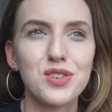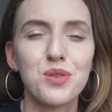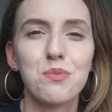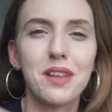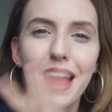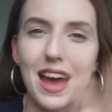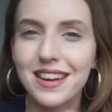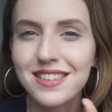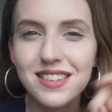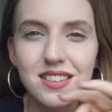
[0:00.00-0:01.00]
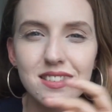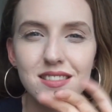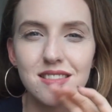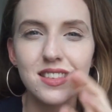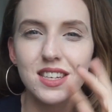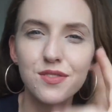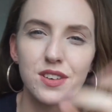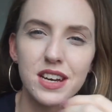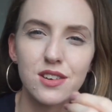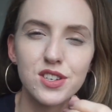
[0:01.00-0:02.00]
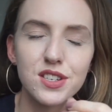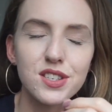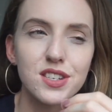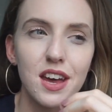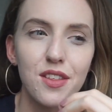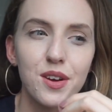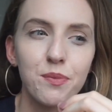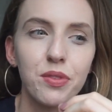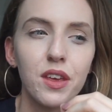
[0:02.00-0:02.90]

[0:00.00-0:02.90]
to blend the different energies together.